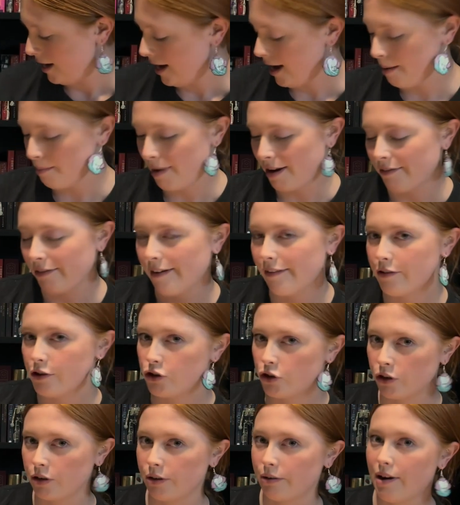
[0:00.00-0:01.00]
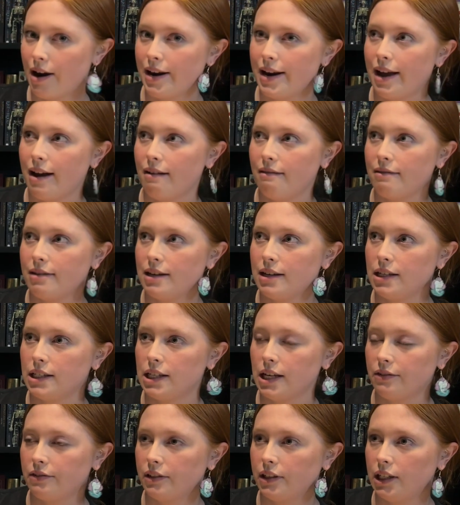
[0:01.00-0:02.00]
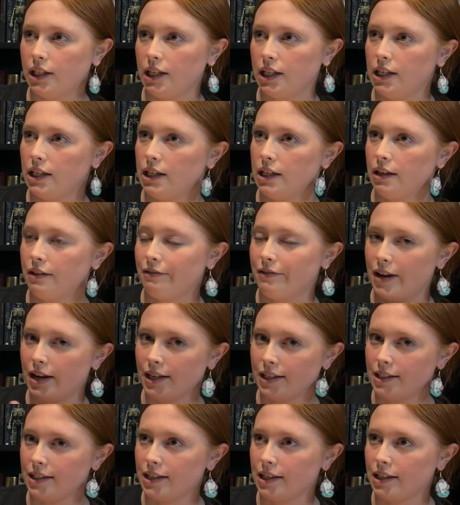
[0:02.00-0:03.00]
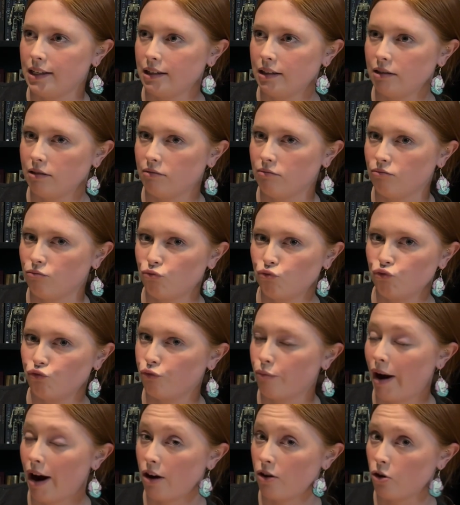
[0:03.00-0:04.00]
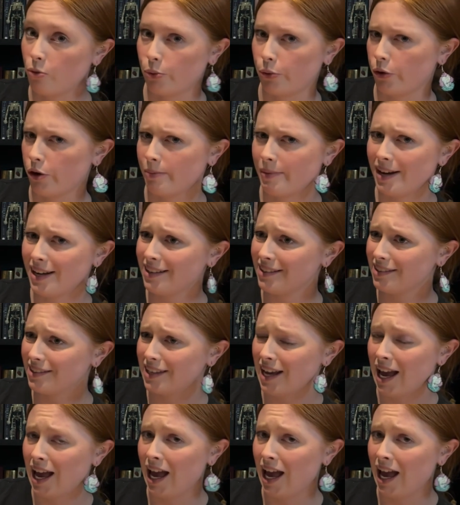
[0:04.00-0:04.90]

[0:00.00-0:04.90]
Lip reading: My favorite genre right now is definitely fantasy, paranormal romance.